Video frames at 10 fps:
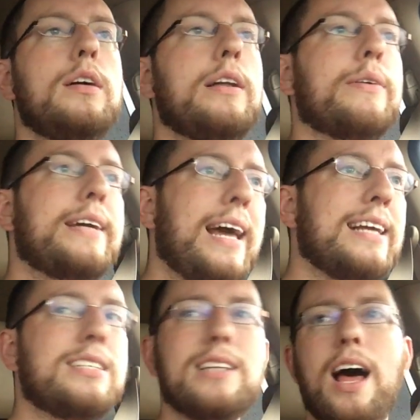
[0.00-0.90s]
Now again,
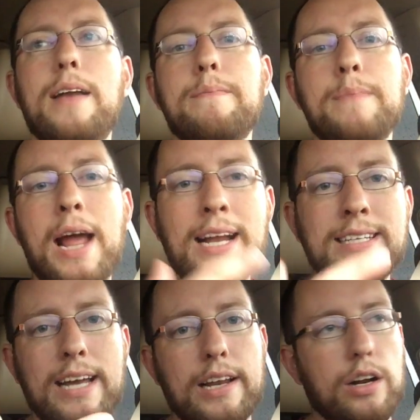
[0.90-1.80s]
it's not
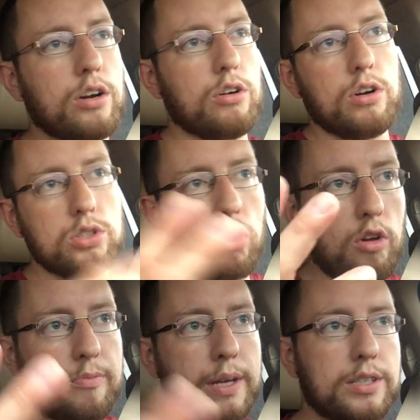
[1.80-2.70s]
mandated across all
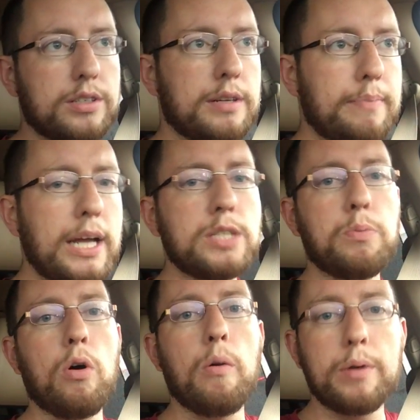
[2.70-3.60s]
of Major League
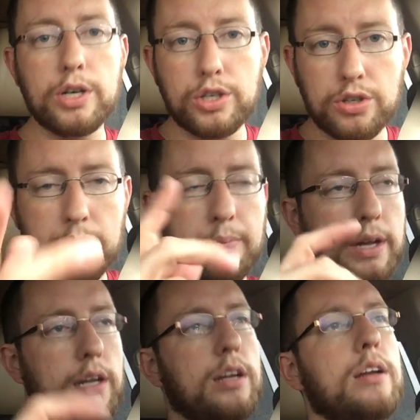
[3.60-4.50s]
Baseball, but it should be.